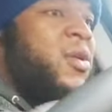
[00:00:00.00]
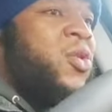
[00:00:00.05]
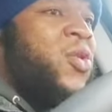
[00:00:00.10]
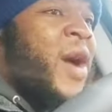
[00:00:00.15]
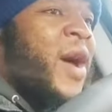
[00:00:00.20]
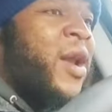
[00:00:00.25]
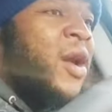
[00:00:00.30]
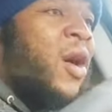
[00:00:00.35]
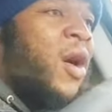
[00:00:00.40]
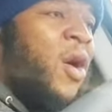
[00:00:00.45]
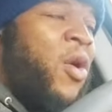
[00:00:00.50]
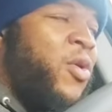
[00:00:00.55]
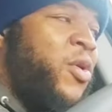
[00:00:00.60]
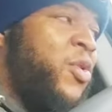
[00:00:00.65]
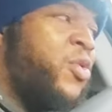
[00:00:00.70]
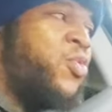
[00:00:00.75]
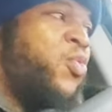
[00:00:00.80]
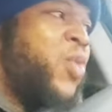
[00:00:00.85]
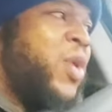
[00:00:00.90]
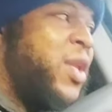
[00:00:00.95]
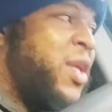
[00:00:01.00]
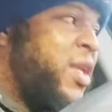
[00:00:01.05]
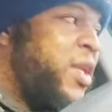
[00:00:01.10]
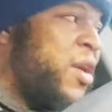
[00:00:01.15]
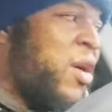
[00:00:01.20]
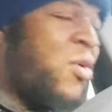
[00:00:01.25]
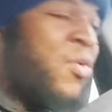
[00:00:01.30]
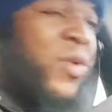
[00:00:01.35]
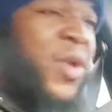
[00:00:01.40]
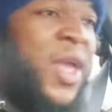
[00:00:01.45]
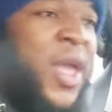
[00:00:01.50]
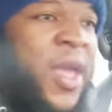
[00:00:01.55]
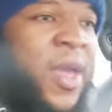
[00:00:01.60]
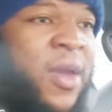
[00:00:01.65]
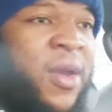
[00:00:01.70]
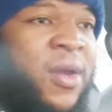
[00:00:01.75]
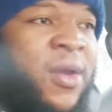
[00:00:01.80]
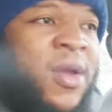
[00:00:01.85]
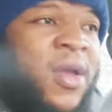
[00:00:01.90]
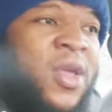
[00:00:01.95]
You got an owner who really don't
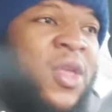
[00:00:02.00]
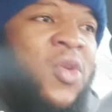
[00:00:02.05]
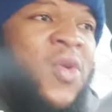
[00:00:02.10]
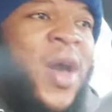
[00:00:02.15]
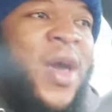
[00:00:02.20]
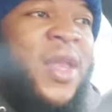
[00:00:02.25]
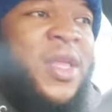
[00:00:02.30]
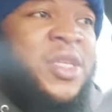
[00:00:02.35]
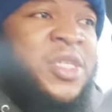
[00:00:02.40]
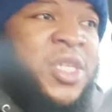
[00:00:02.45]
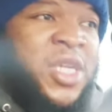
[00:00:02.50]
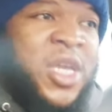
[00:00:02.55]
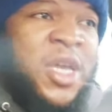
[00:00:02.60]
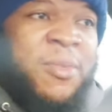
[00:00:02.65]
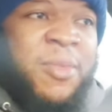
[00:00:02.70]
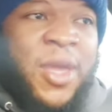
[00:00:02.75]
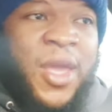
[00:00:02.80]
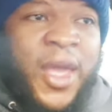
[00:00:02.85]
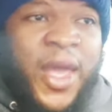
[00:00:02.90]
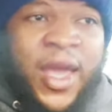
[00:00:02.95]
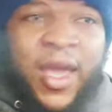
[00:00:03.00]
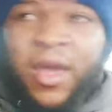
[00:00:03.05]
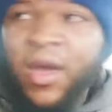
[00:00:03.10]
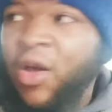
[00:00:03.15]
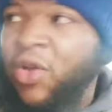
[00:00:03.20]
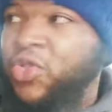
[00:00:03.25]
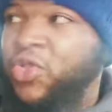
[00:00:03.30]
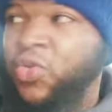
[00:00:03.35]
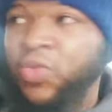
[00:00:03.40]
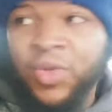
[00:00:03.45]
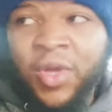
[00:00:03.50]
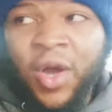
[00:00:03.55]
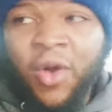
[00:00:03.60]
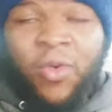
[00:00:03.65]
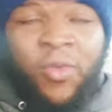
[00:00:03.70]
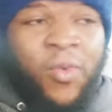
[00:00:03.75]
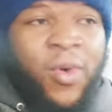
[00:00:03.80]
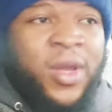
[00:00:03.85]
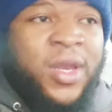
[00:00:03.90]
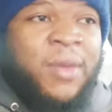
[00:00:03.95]
care. You got a GM and head coach who
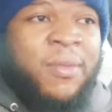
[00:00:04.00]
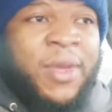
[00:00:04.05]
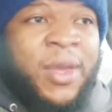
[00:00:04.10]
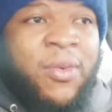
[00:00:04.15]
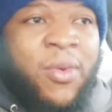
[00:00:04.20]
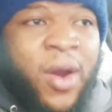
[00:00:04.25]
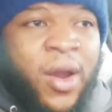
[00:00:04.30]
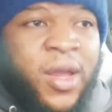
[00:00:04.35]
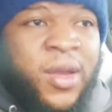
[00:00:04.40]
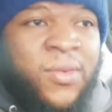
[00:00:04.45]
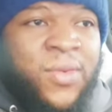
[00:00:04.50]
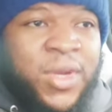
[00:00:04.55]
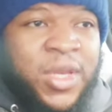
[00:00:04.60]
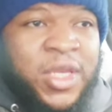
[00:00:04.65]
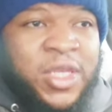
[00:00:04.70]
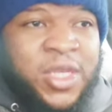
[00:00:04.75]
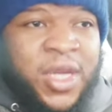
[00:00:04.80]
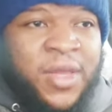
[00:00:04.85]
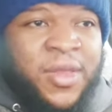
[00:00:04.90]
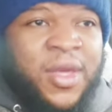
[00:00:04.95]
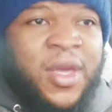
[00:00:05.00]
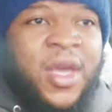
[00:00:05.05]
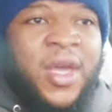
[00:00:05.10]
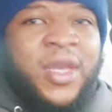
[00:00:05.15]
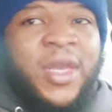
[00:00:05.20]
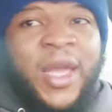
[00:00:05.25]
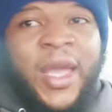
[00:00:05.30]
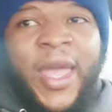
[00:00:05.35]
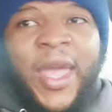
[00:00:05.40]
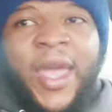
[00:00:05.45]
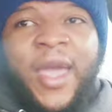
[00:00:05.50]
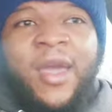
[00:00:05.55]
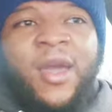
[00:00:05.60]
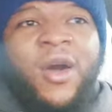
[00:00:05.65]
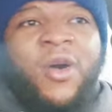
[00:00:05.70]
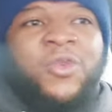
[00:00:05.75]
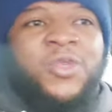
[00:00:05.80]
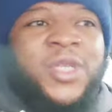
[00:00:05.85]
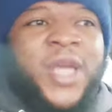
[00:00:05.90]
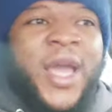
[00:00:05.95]
don't want to be working with each other. The head
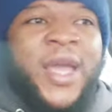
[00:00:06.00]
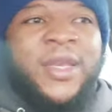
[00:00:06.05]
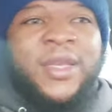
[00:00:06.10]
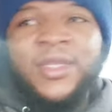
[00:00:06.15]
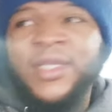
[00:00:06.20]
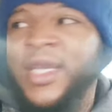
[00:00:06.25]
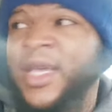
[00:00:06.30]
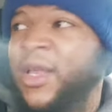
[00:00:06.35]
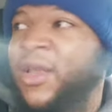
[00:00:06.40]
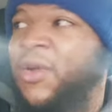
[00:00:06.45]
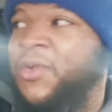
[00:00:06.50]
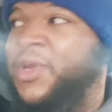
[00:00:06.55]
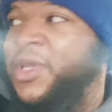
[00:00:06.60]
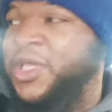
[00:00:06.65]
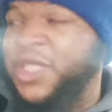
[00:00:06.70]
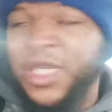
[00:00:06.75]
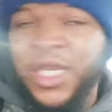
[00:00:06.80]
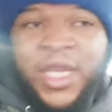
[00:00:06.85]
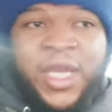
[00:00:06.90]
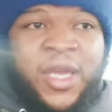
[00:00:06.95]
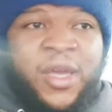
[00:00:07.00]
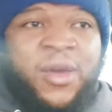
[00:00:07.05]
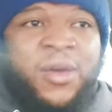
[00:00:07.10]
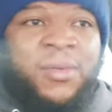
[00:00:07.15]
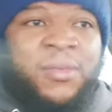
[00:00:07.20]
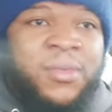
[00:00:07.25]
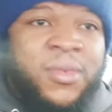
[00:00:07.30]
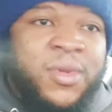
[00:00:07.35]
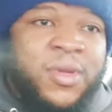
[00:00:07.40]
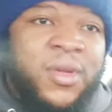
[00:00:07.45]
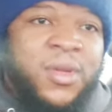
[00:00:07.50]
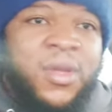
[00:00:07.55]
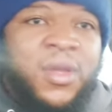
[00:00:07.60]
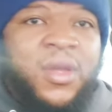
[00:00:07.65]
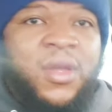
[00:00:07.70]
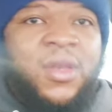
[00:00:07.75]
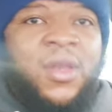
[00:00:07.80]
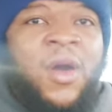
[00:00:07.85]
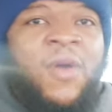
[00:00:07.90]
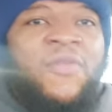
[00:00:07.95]
coach had to tell on the GM.
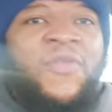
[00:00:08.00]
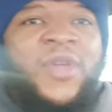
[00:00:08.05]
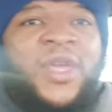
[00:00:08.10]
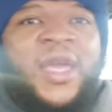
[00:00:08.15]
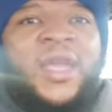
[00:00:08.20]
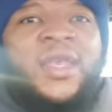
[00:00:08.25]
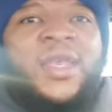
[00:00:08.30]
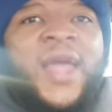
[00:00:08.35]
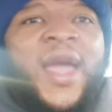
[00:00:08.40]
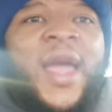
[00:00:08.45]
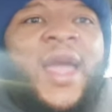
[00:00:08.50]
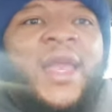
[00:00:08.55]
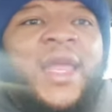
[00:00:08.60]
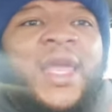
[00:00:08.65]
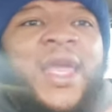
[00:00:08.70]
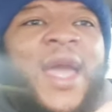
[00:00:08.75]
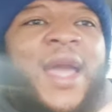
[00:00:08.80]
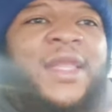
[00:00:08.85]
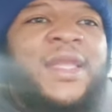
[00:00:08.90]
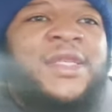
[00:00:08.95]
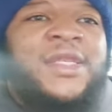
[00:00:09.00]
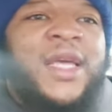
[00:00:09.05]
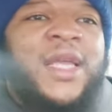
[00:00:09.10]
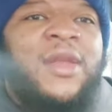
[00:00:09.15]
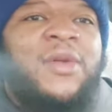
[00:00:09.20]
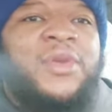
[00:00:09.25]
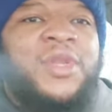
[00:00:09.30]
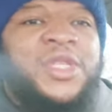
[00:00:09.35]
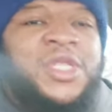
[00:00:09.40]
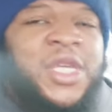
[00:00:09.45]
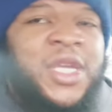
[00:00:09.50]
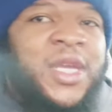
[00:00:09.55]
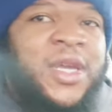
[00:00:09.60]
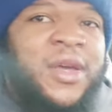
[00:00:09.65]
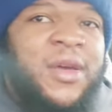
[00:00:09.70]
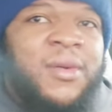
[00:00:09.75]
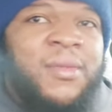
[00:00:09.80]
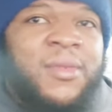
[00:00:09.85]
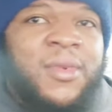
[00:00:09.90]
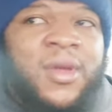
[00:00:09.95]
Don't forget that. He had to tell on the
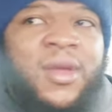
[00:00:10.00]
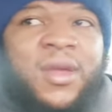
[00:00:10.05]
GM.